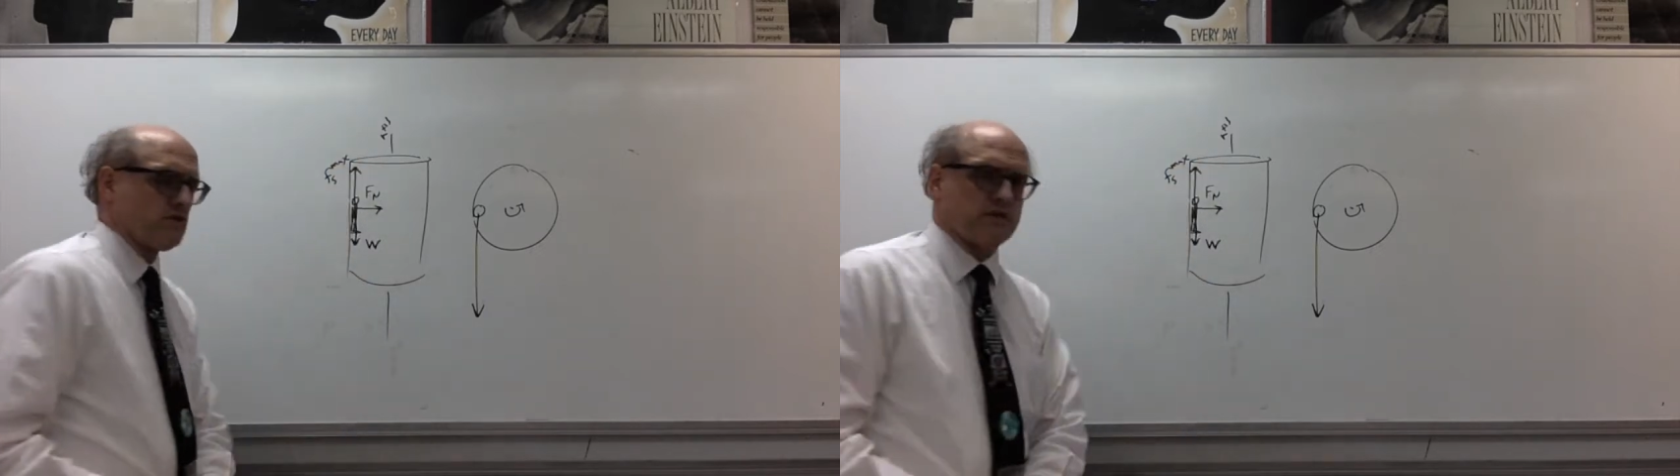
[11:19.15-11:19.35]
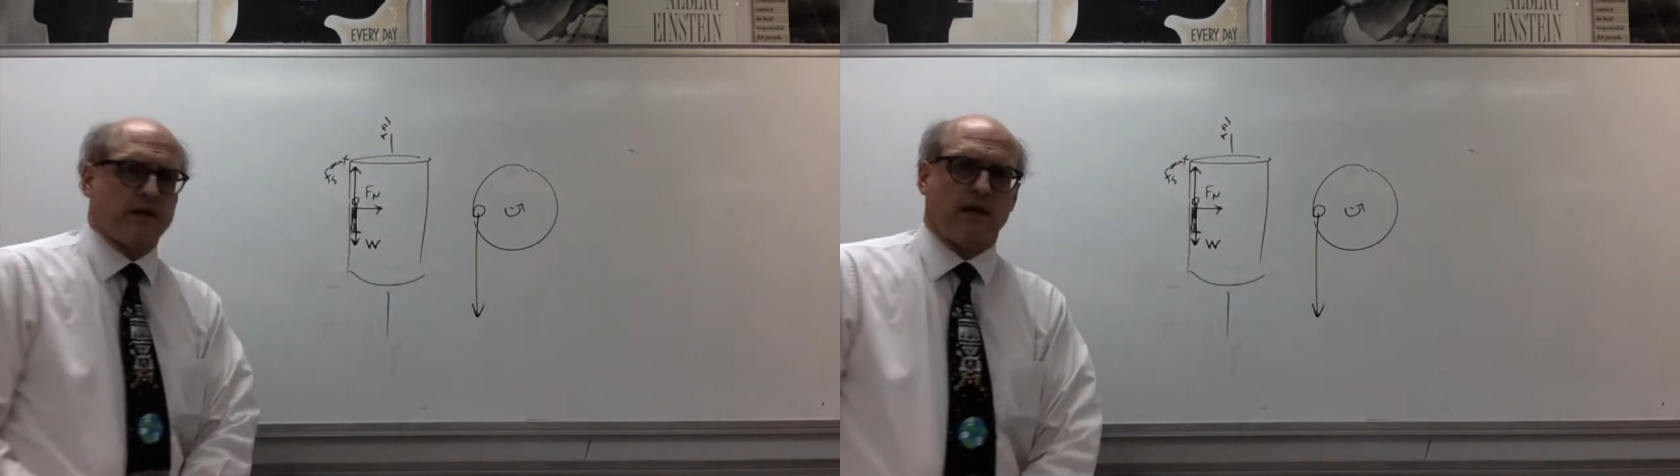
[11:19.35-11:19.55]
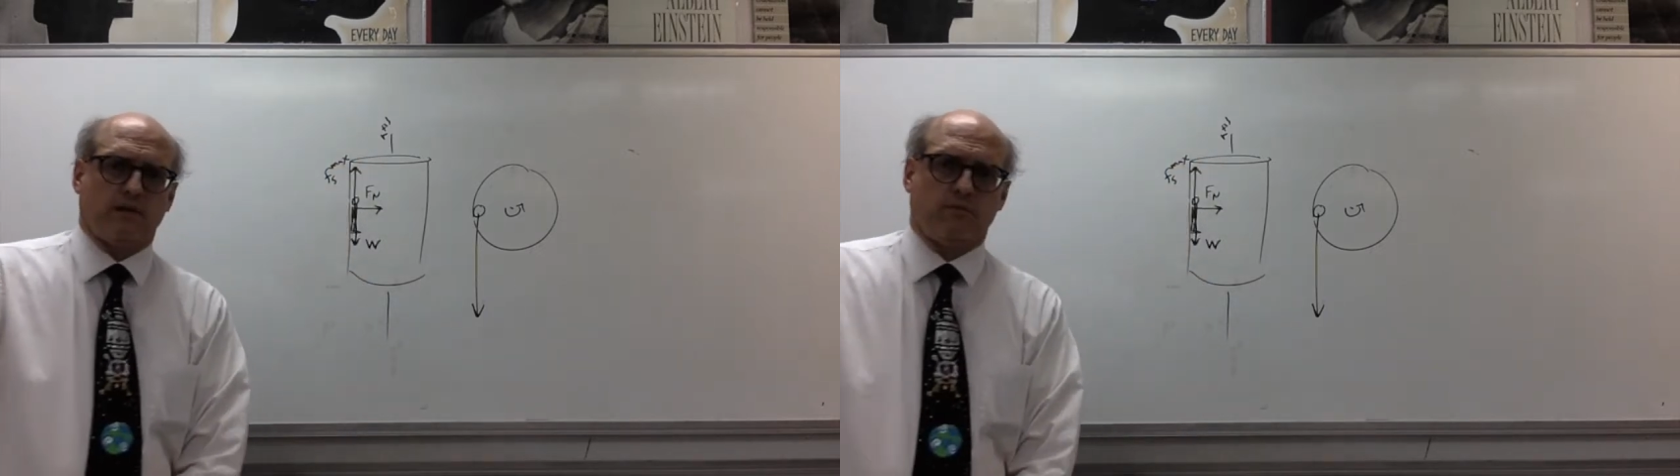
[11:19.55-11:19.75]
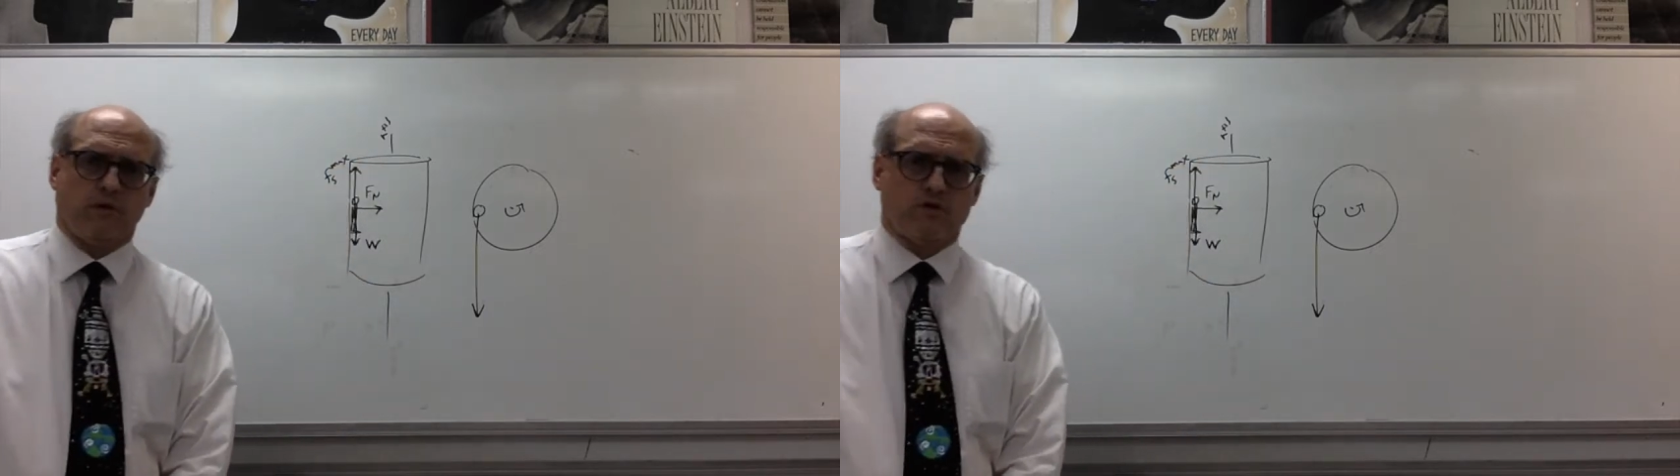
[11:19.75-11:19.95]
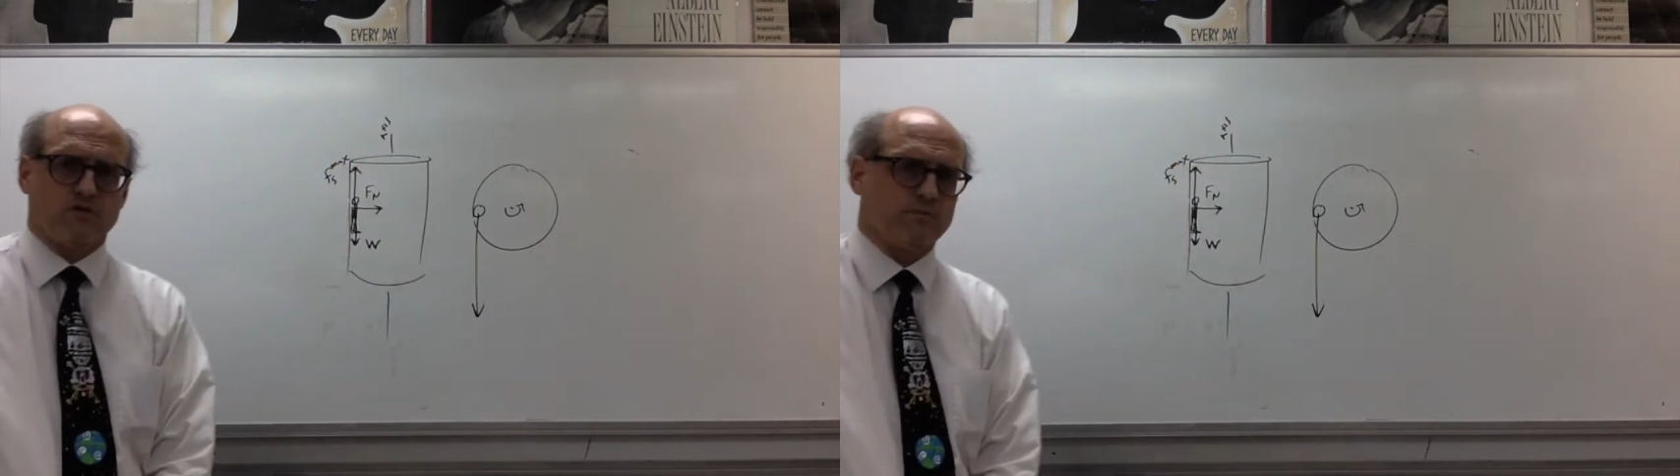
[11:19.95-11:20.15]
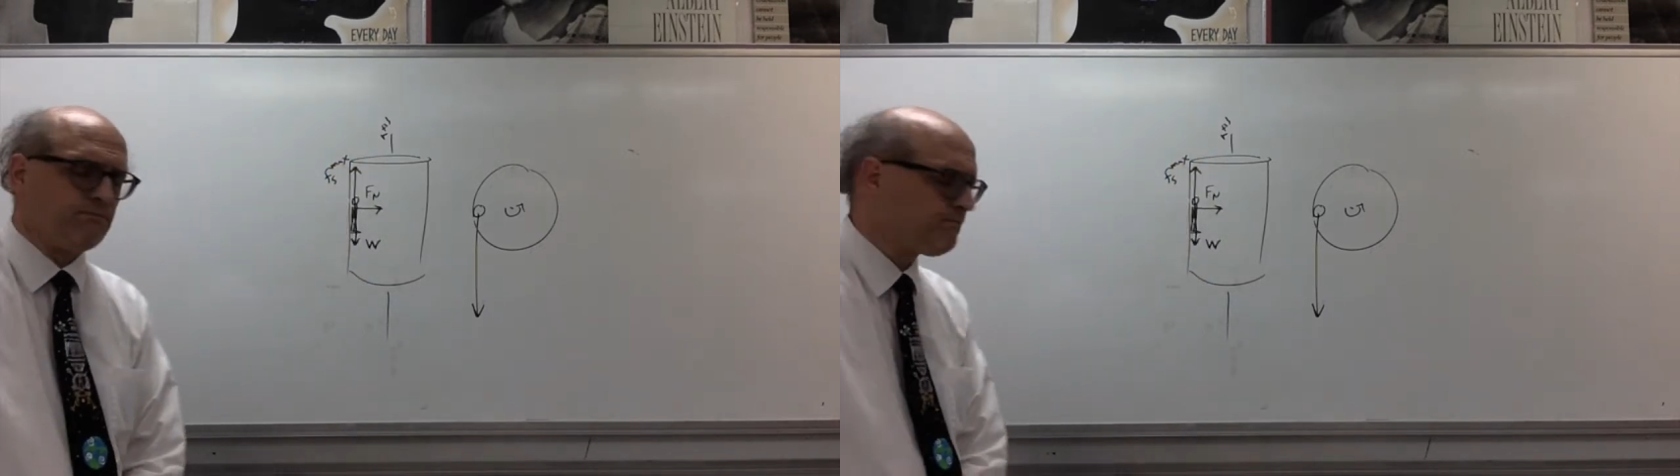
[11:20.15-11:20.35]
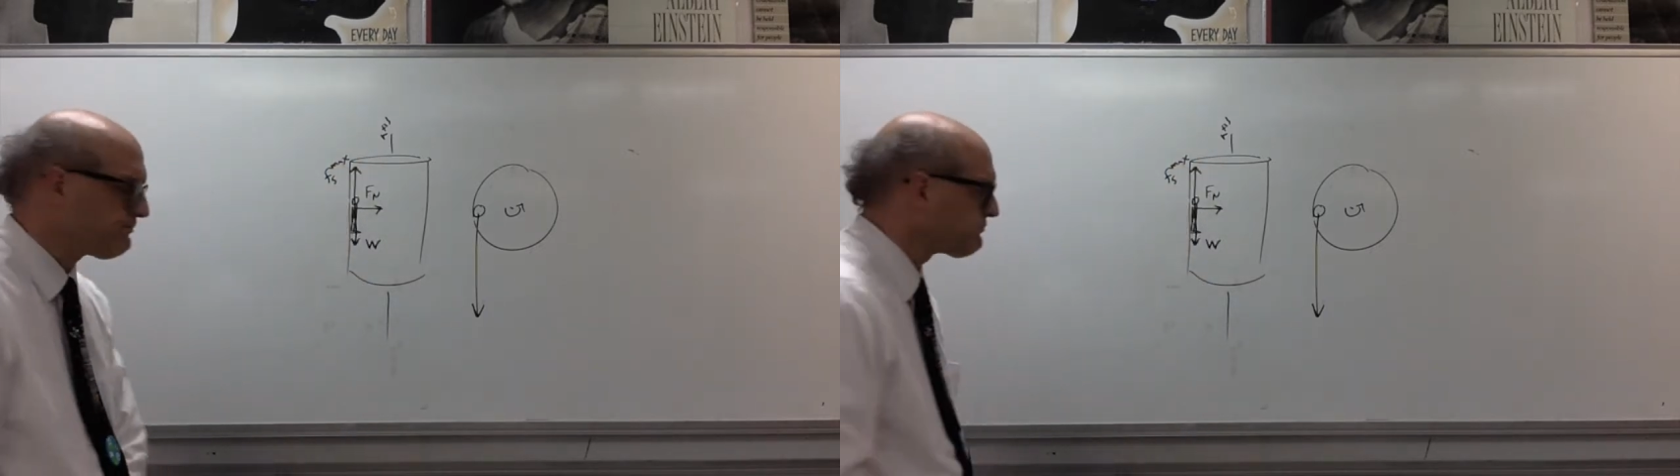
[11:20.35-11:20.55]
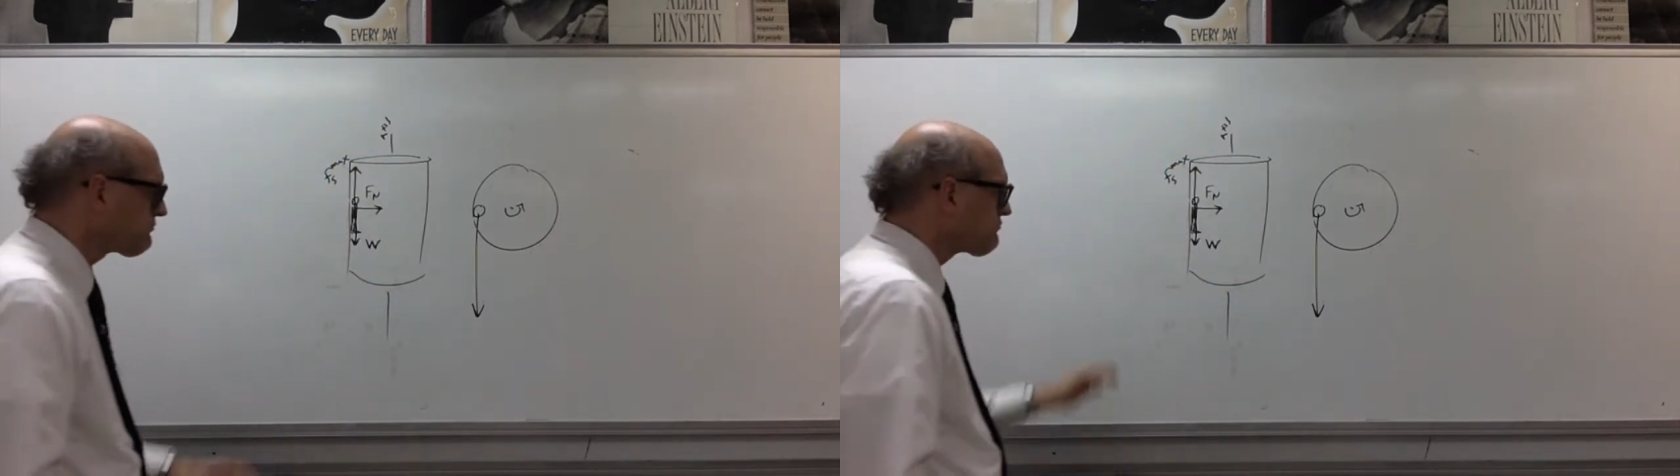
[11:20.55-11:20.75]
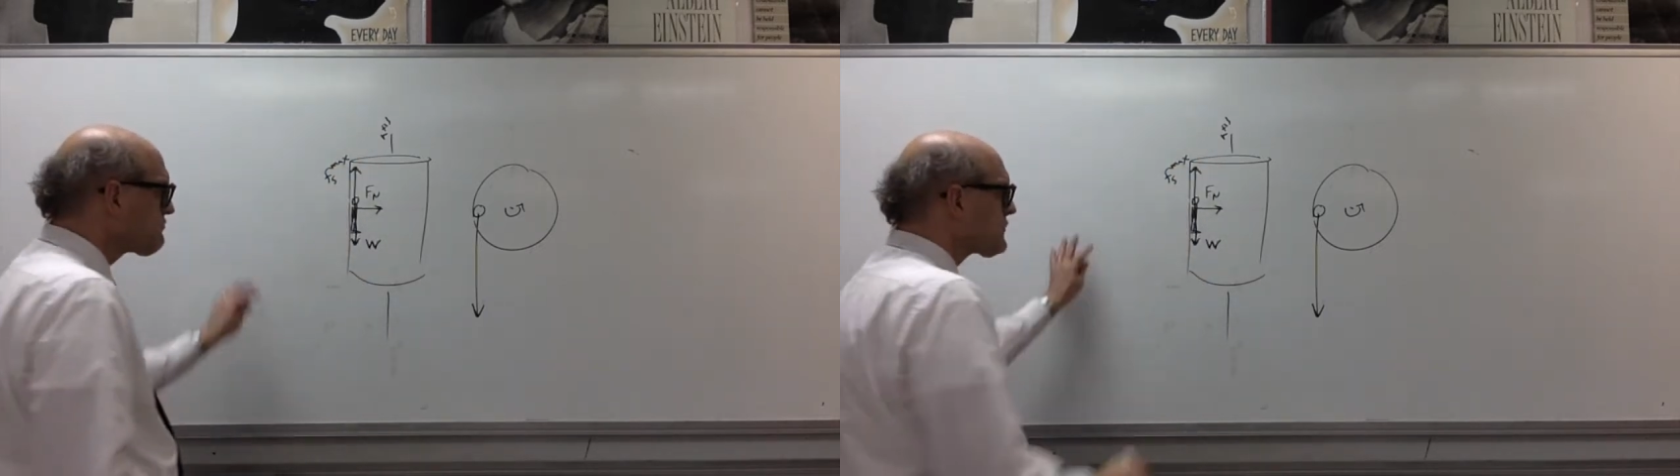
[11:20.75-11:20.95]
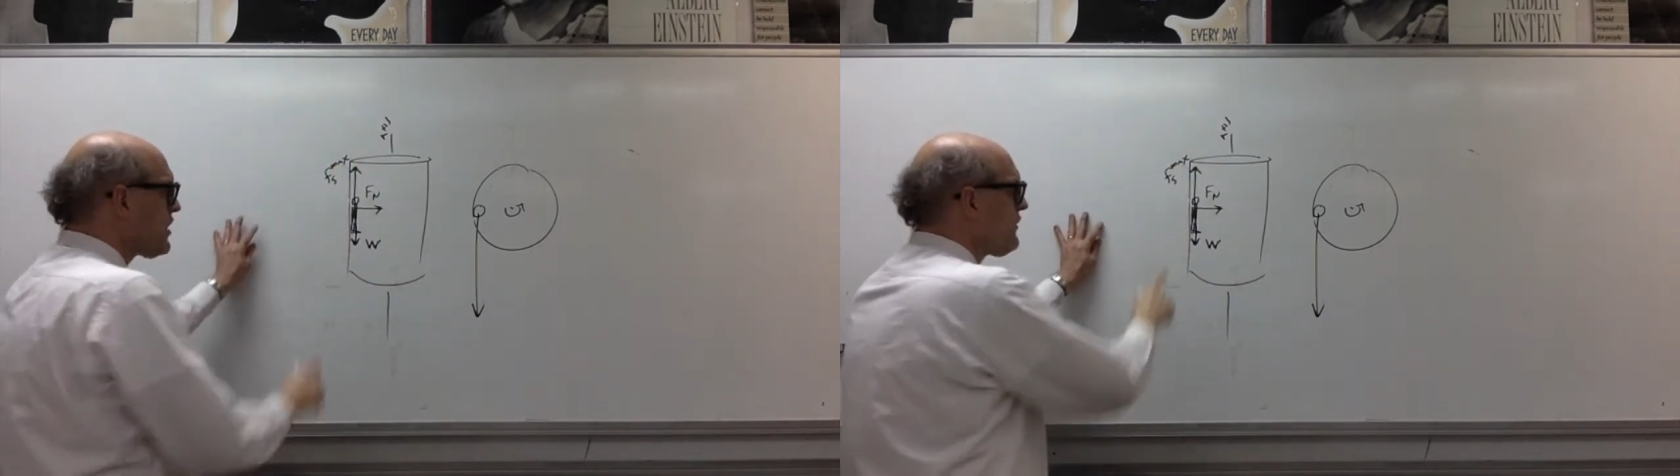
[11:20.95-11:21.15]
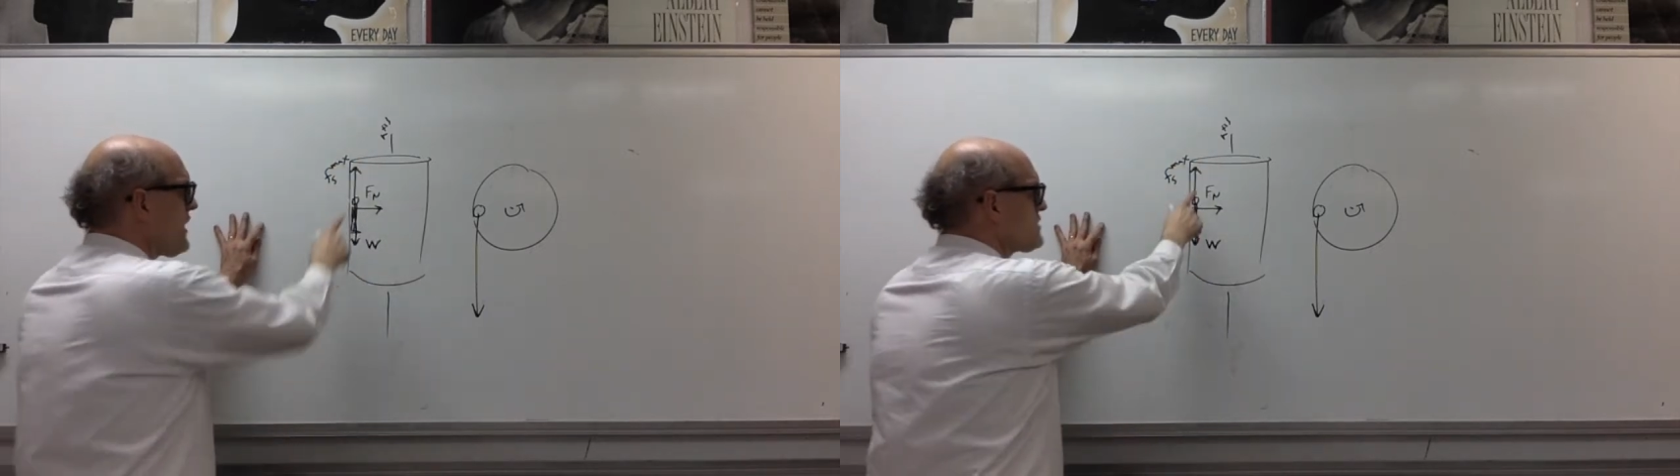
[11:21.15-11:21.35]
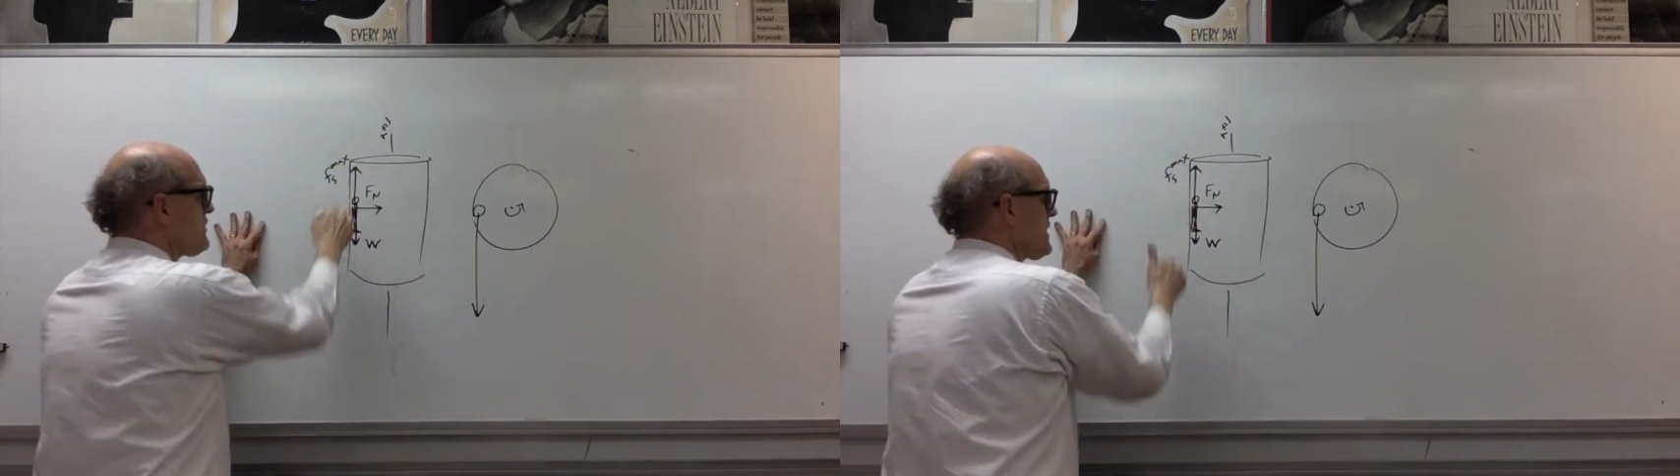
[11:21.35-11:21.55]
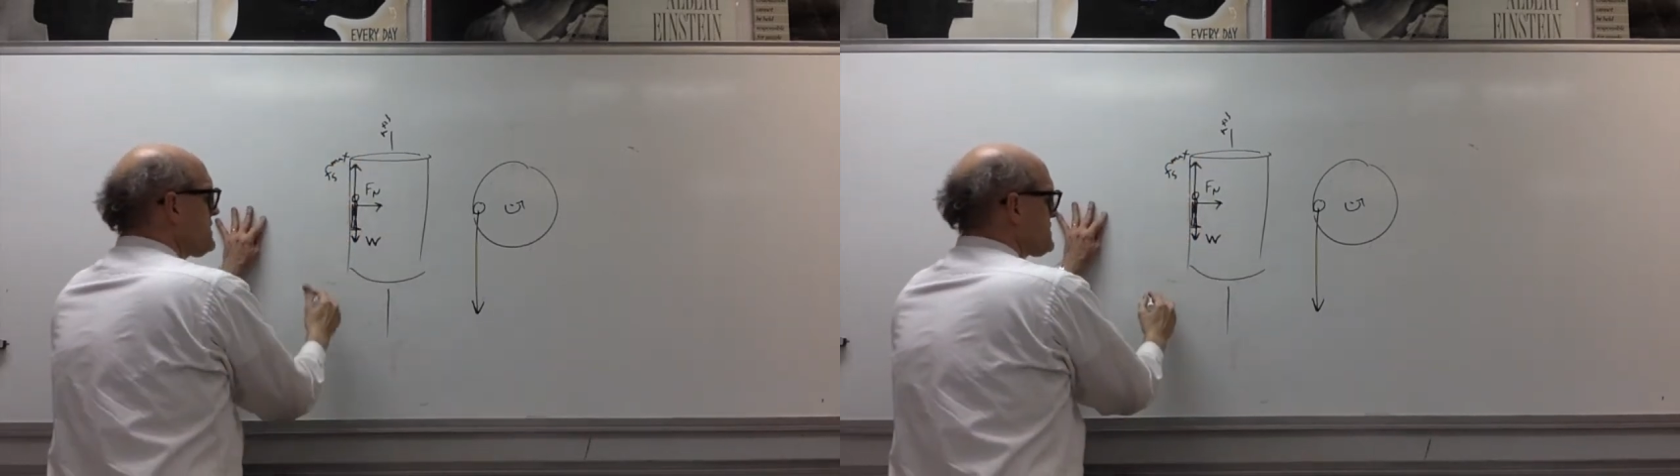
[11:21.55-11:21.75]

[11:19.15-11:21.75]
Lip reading: of static friction. All right, so I can